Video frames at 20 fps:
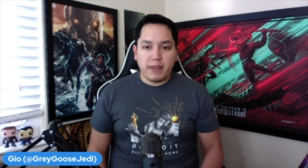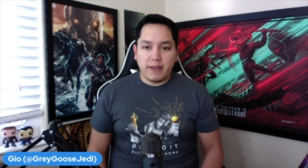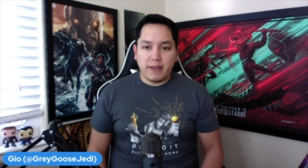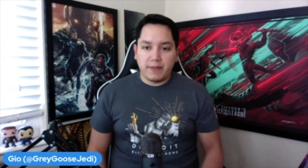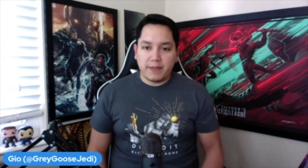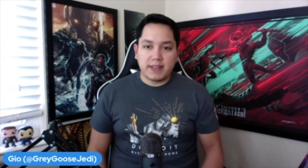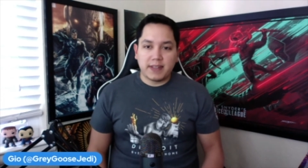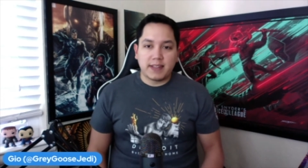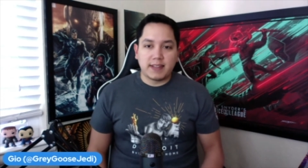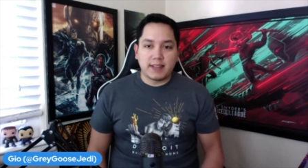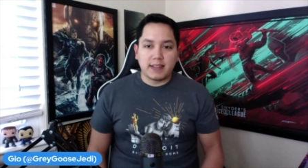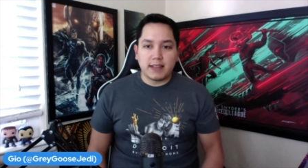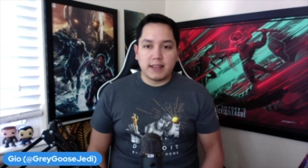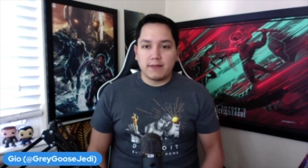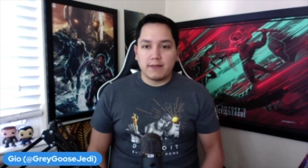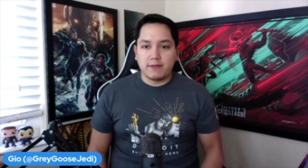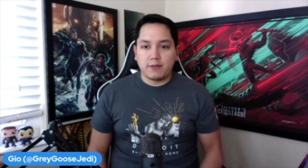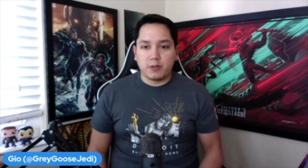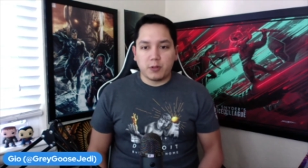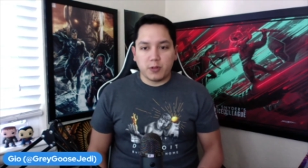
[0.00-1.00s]
if this is
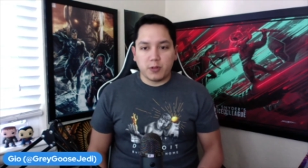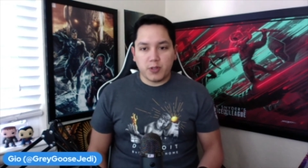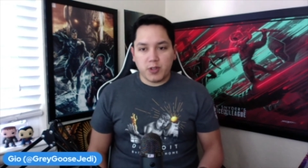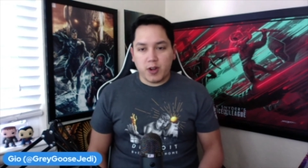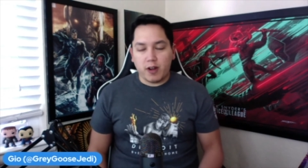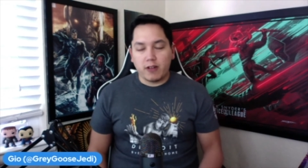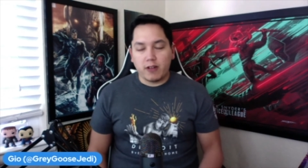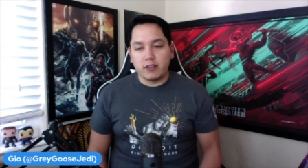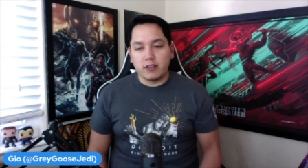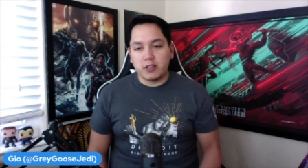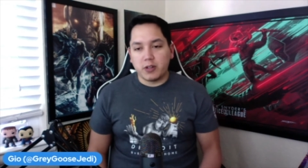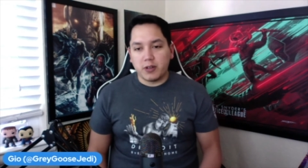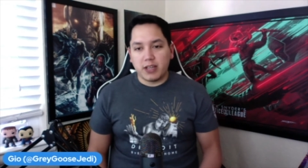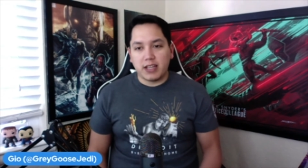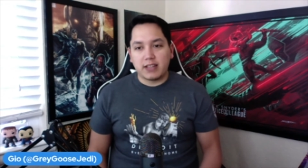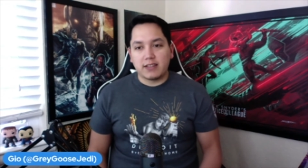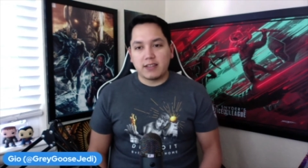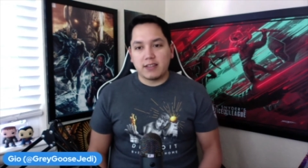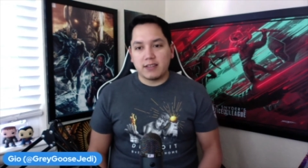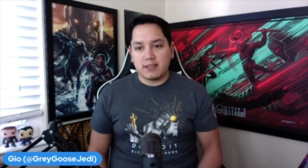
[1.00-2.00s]
it for Scarlett
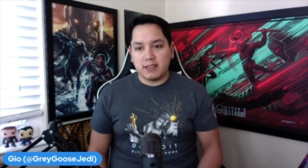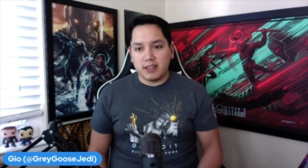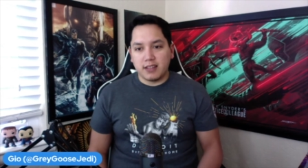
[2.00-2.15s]
Johansson's